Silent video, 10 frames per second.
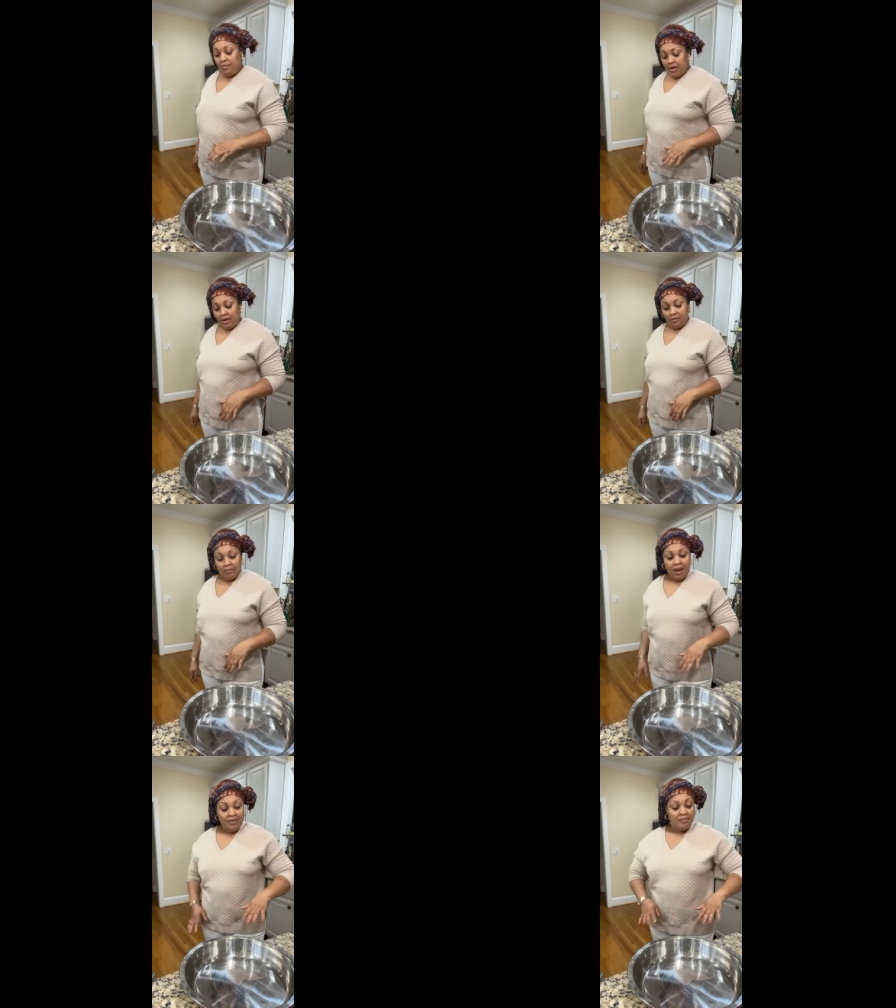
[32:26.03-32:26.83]
Maybe,
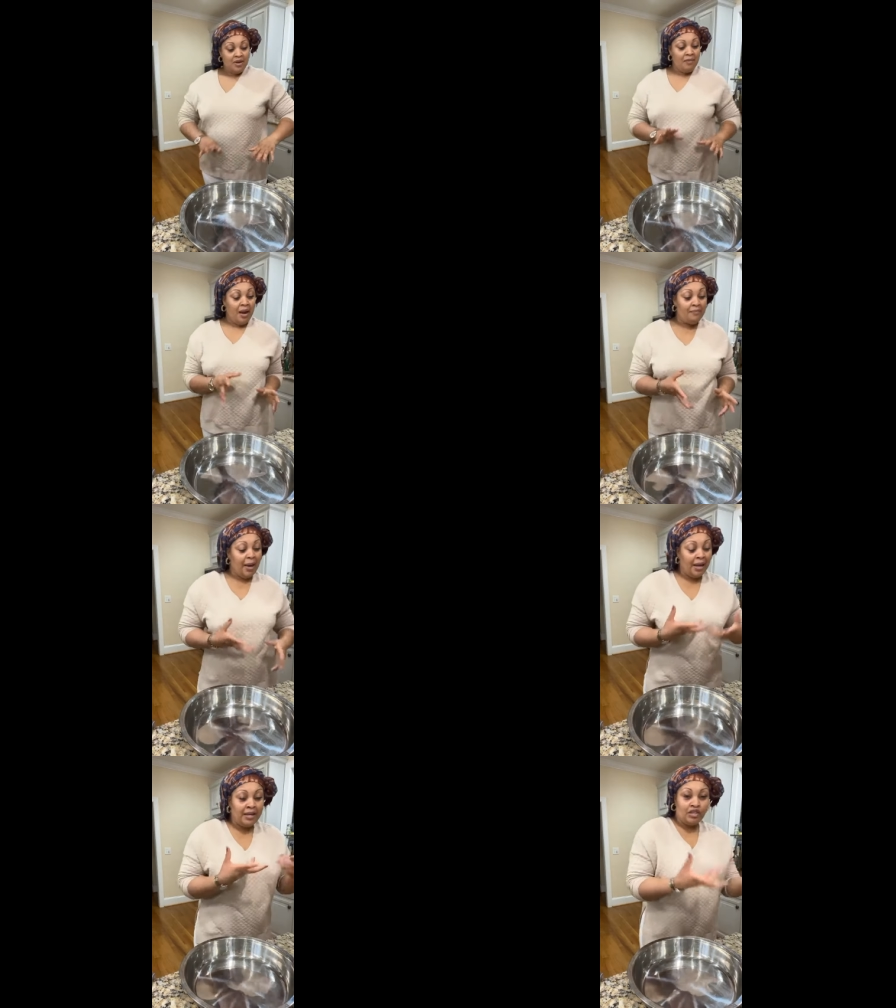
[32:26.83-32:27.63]
maybe me, my
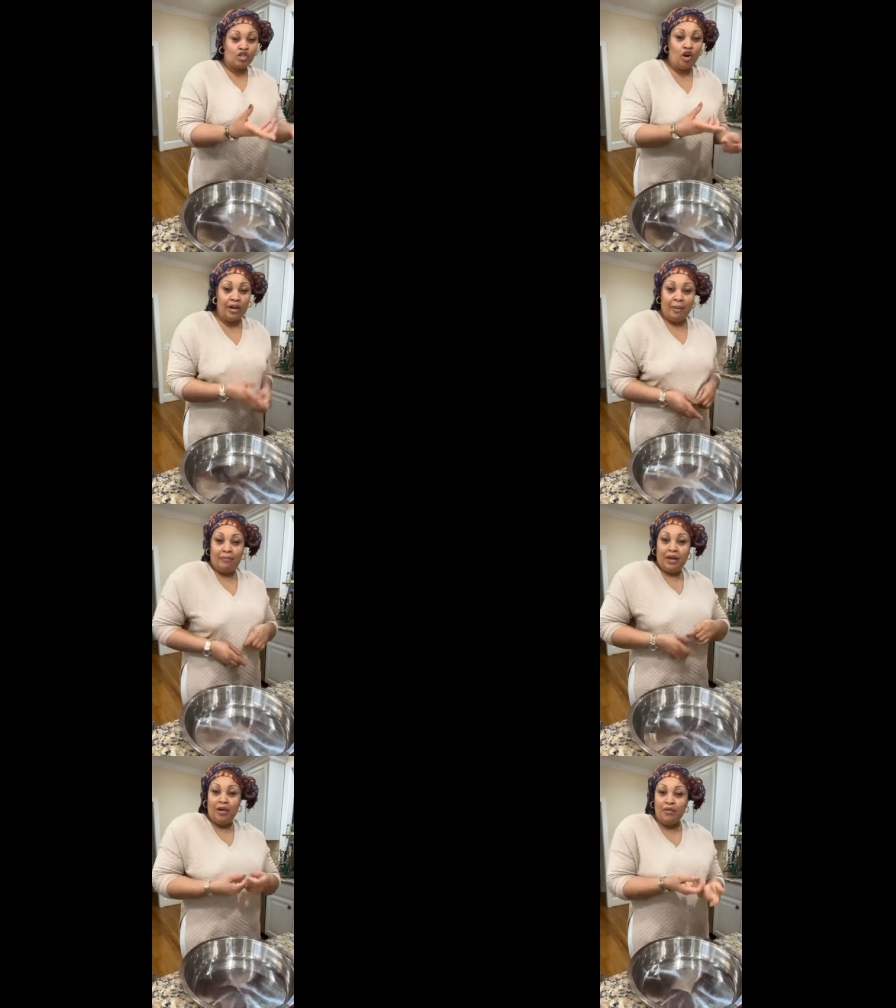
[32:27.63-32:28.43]
back is torn.
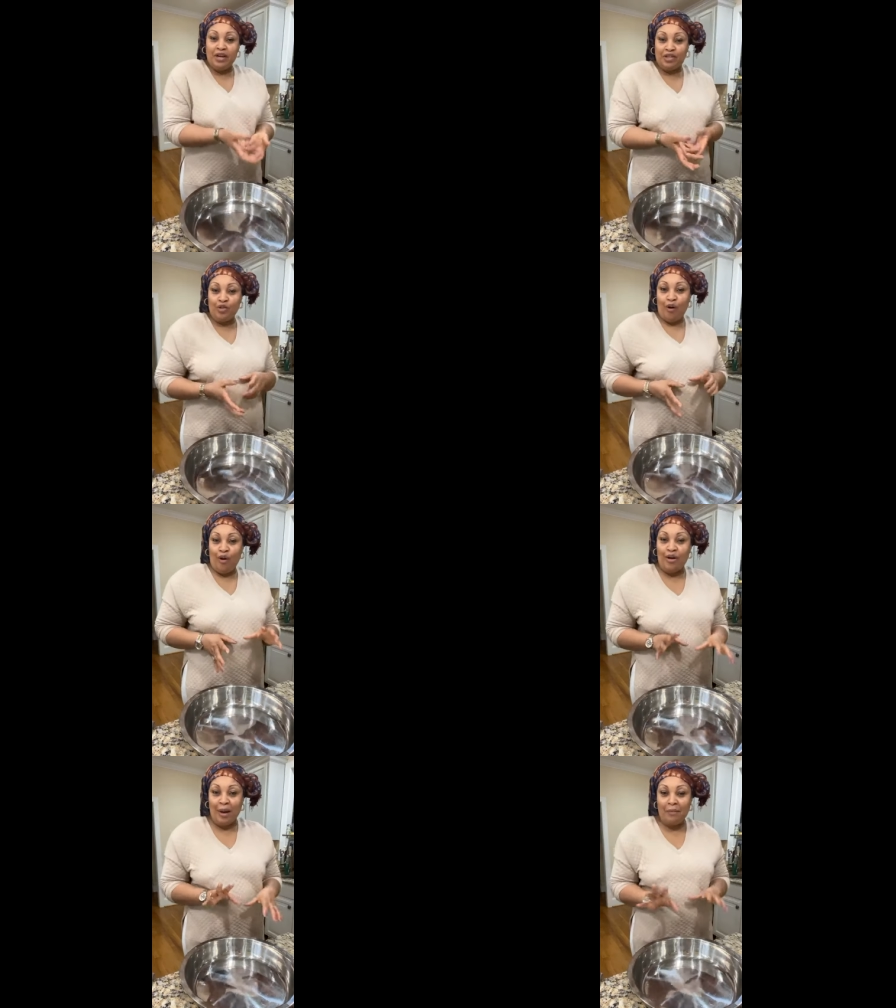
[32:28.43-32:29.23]
I'm playing with a
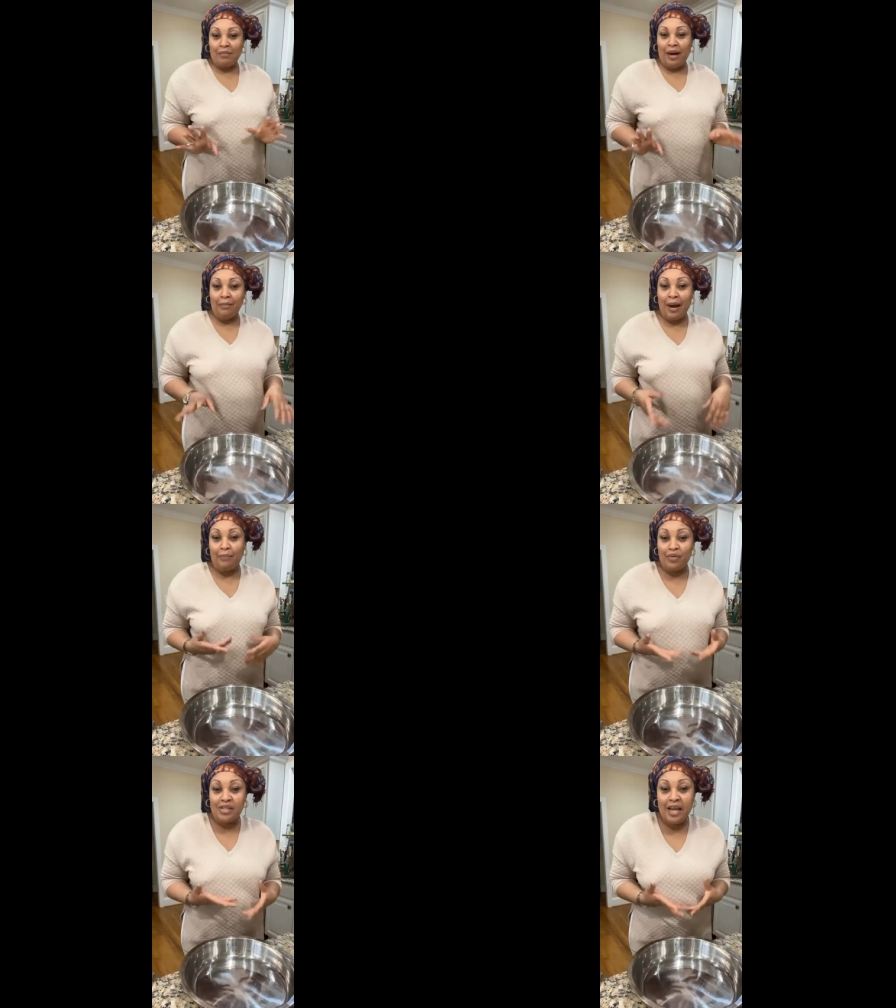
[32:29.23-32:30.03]
toy. I'm, I'm
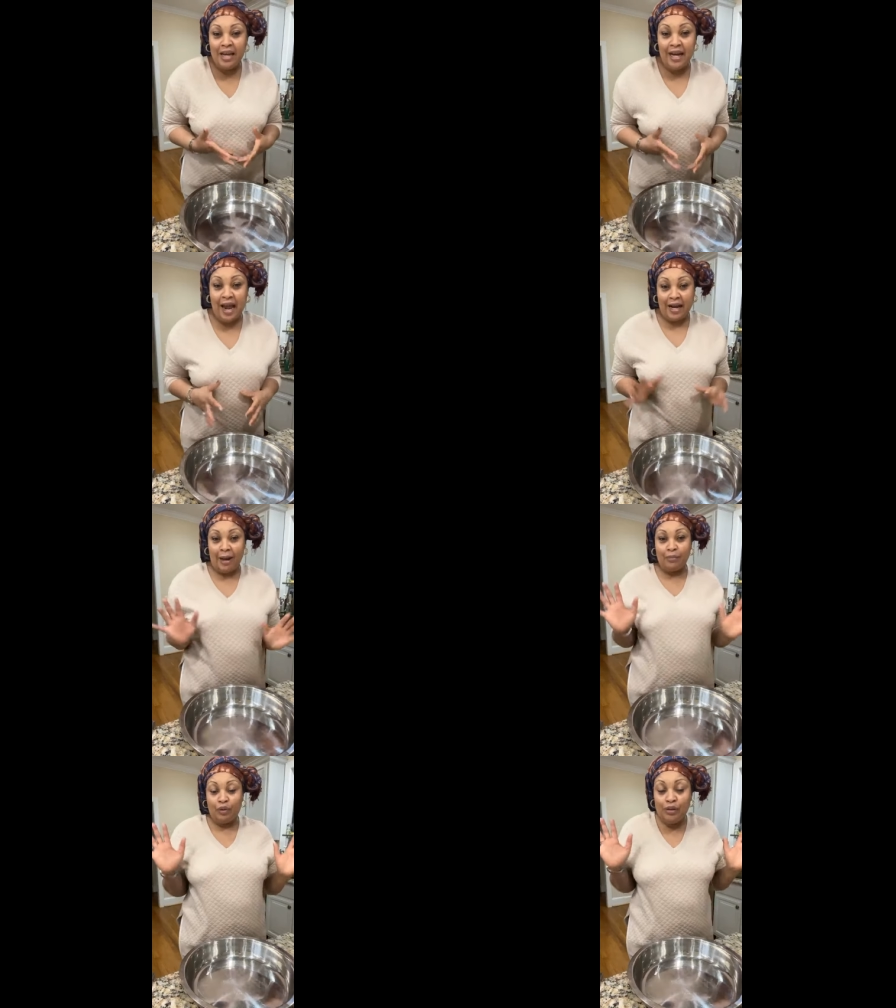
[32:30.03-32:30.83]
pretending like
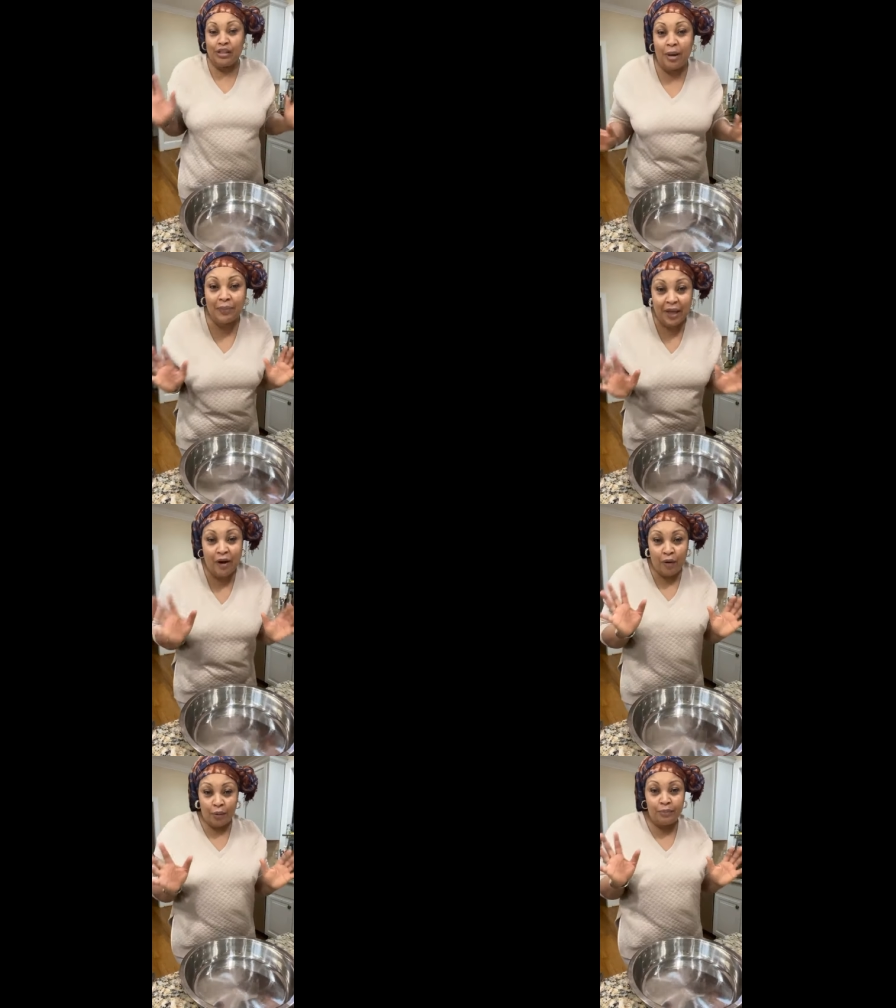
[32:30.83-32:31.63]
I'm doing
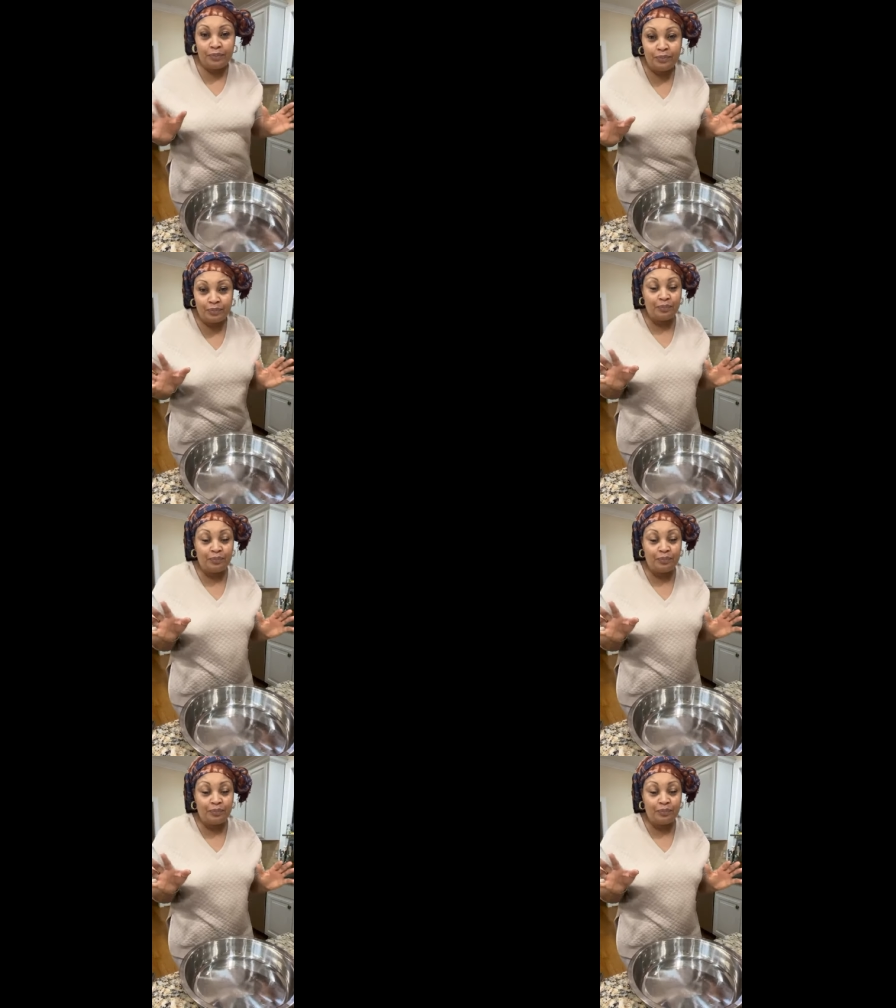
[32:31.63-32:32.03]
something. Oh,